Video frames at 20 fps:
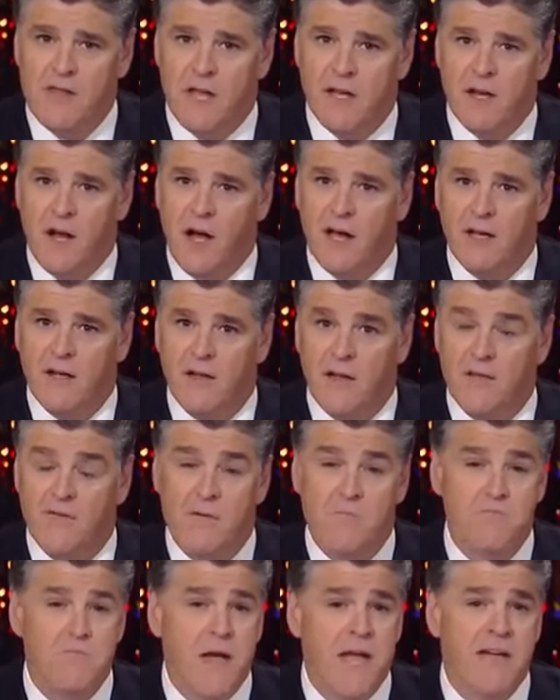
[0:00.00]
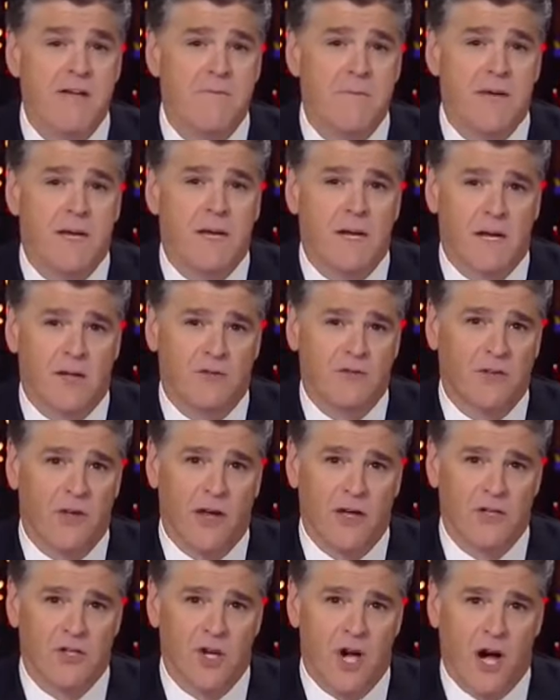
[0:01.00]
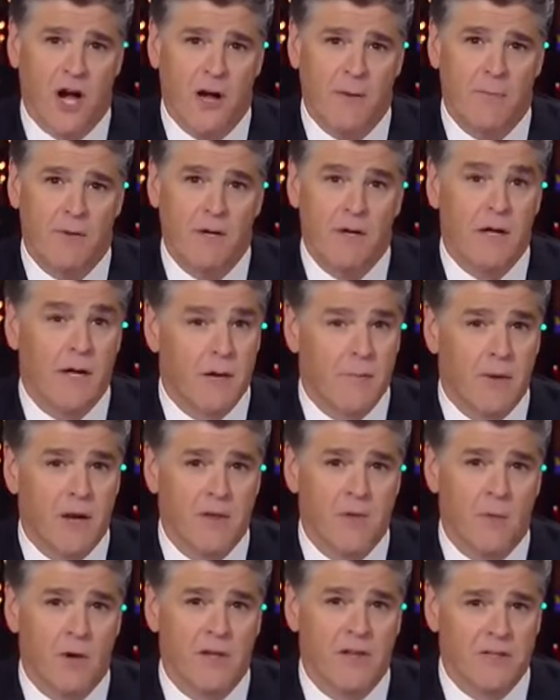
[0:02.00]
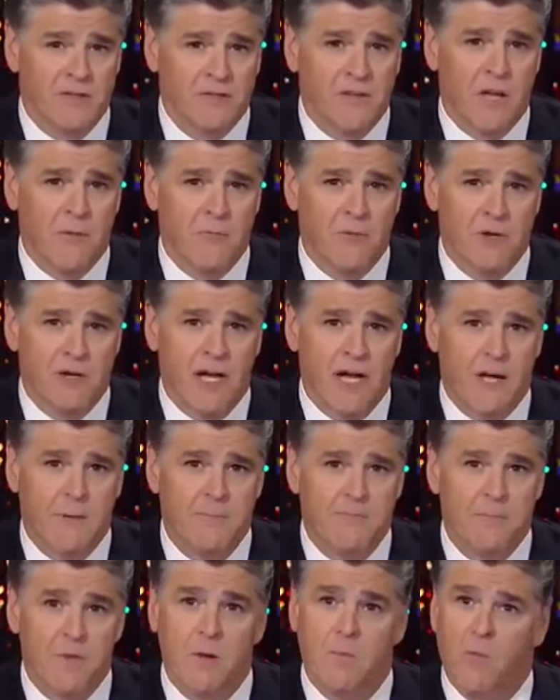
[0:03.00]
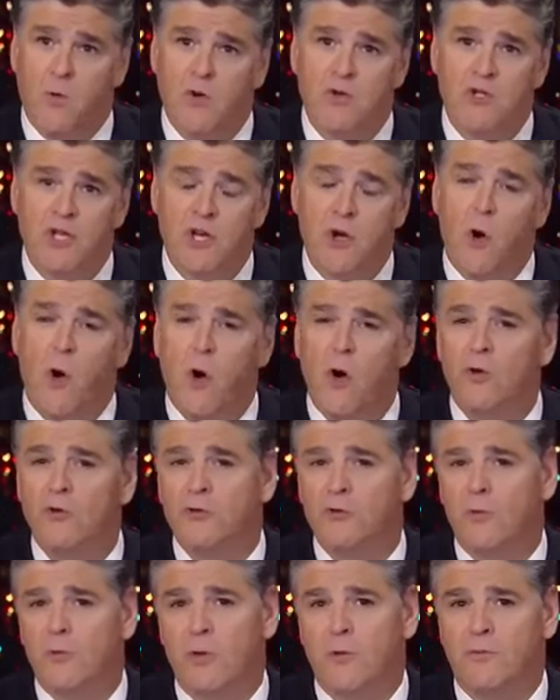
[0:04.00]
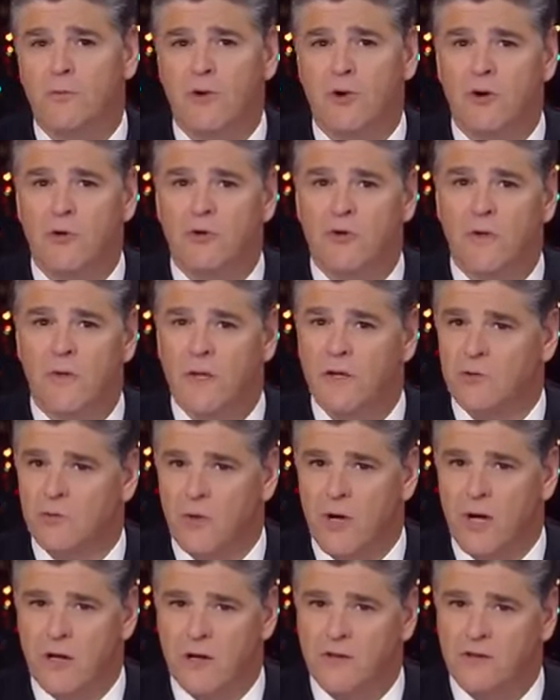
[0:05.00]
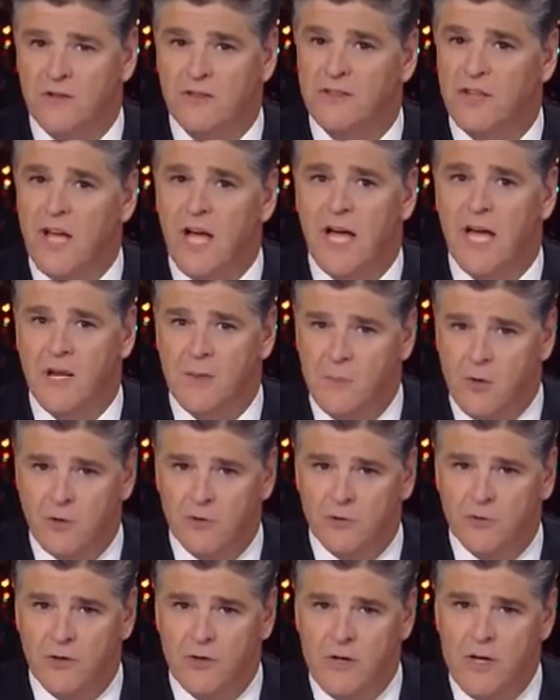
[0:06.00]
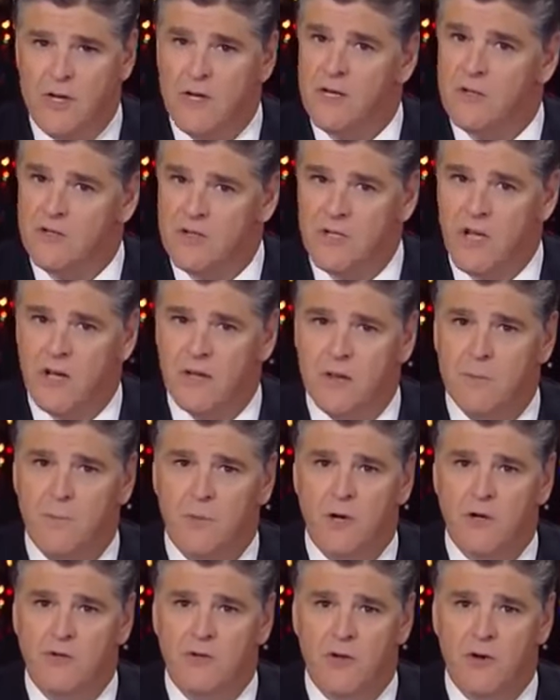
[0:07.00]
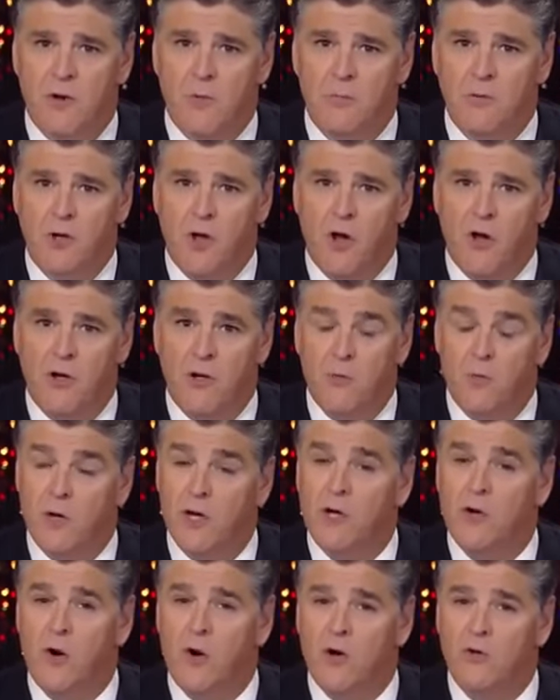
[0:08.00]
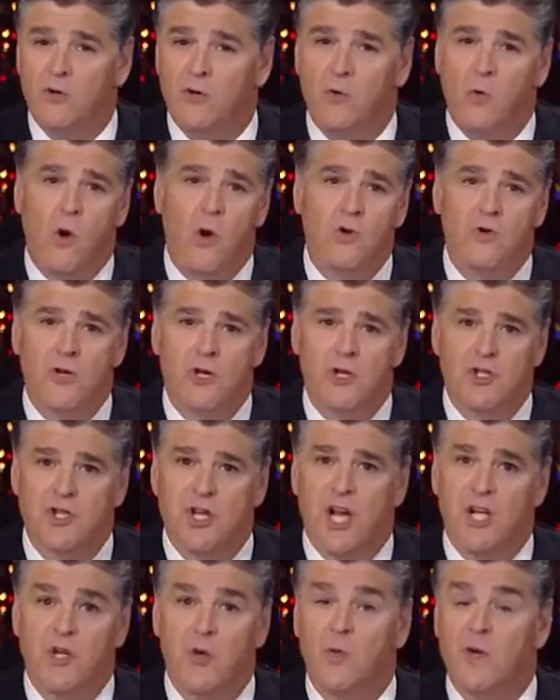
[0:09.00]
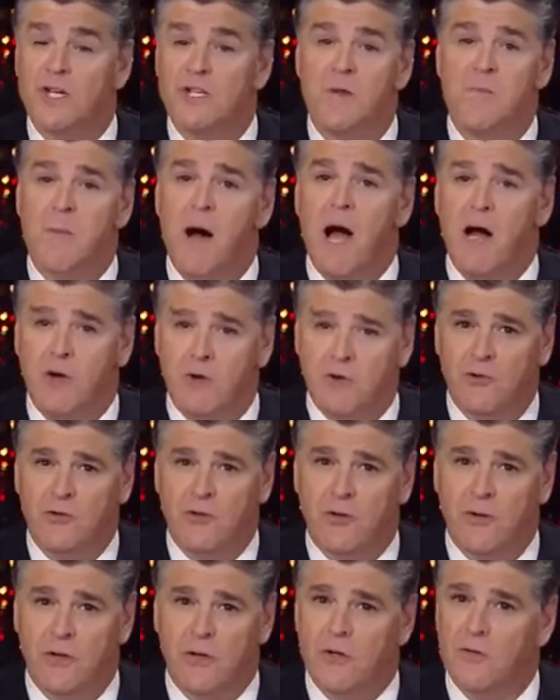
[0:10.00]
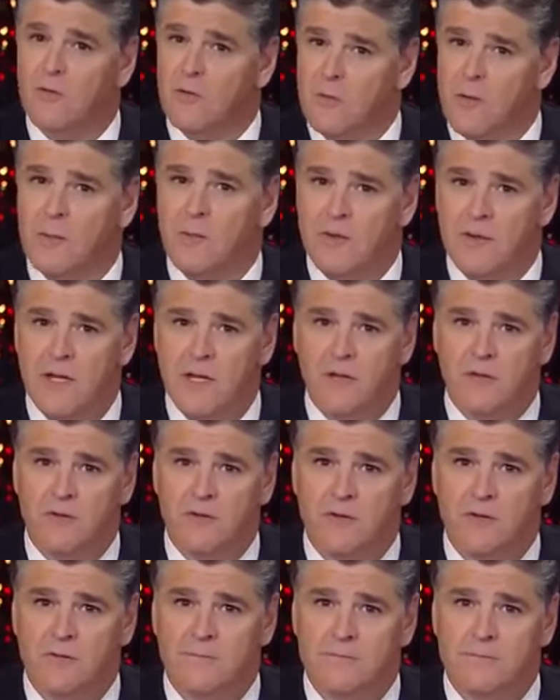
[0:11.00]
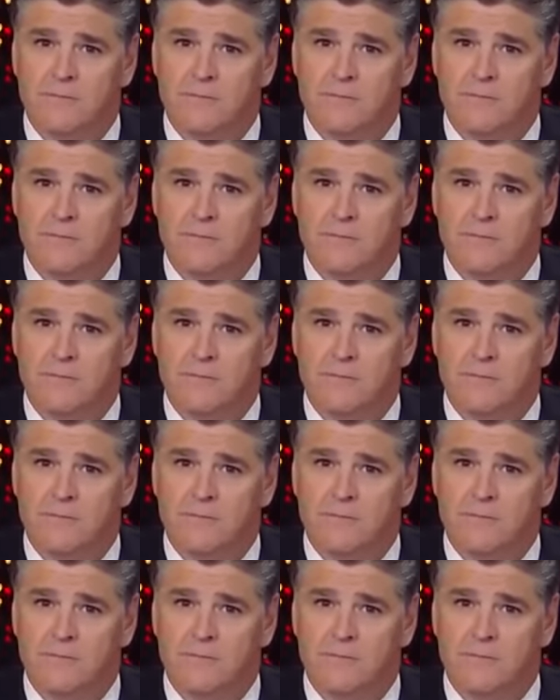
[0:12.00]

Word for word: that 9 11 may have been an inside job and by the way, let's not forget, Morsi also referred to the Israelis as animals. Instead, the president applauded what he called, quote, genuine democracy. Remember this.